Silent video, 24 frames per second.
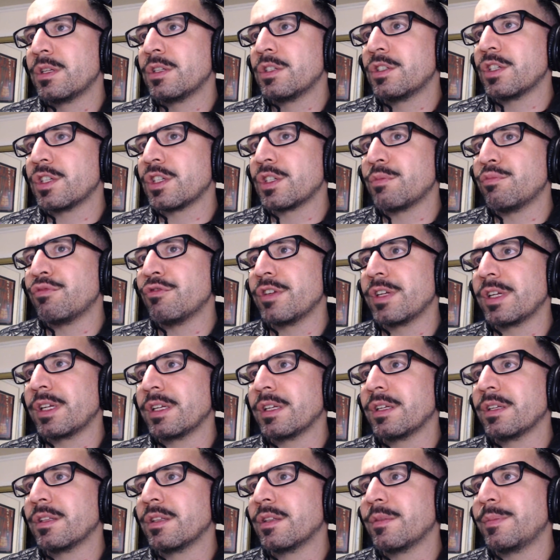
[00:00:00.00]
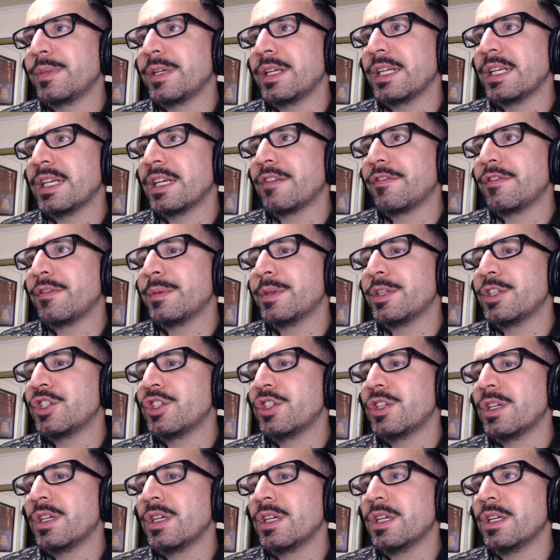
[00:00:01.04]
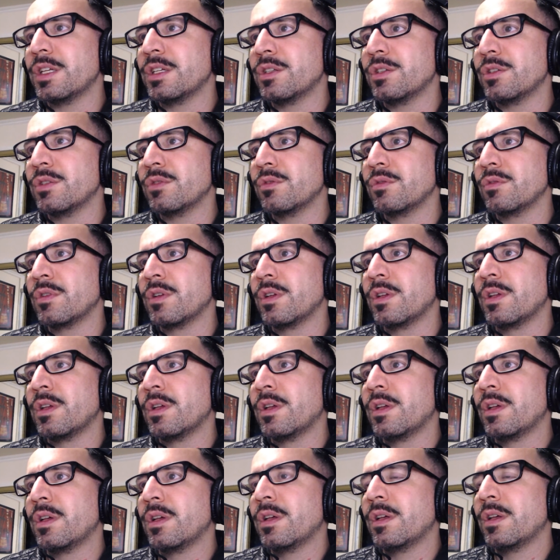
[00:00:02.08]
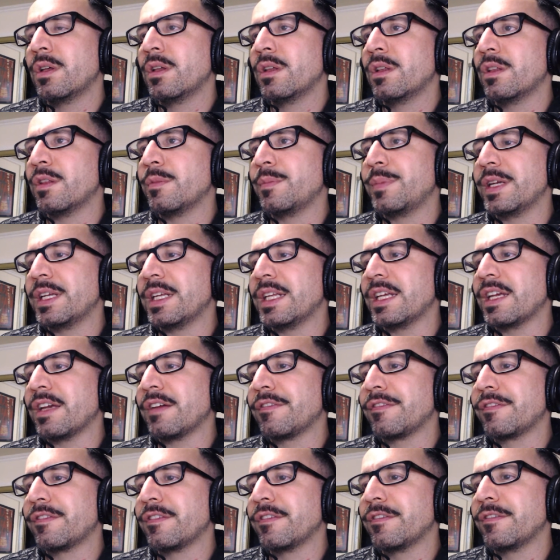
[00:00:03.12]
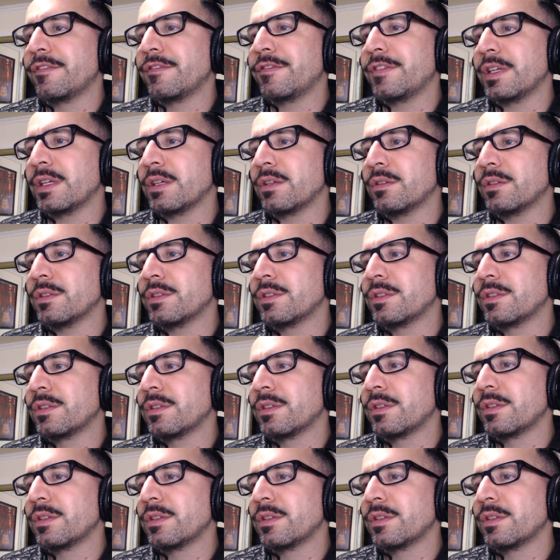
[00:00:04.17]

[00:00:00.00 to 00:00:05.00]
Just bring the PDF image into the PDF field.